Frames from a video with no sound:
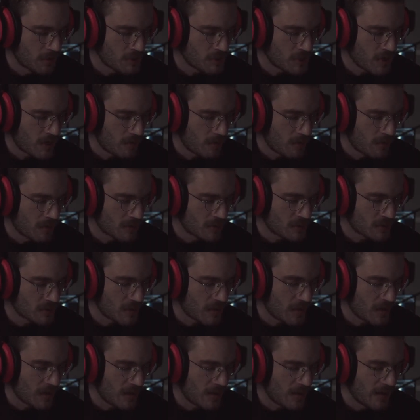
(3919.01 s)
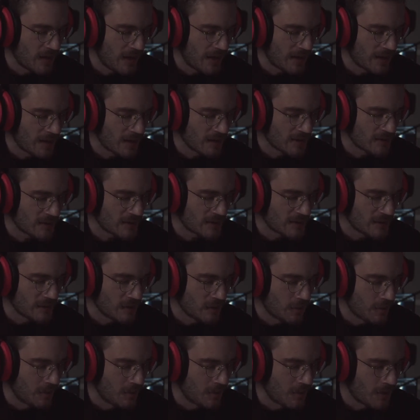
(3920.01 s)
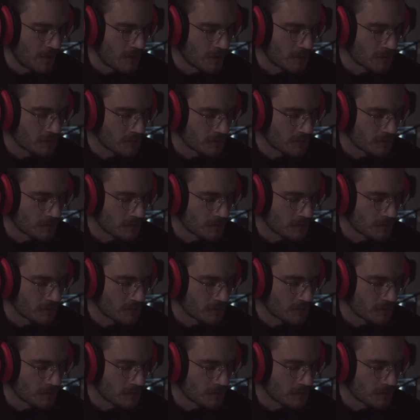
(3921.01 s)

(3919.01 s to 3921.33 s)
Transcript: chambers that led endlessly nowhere.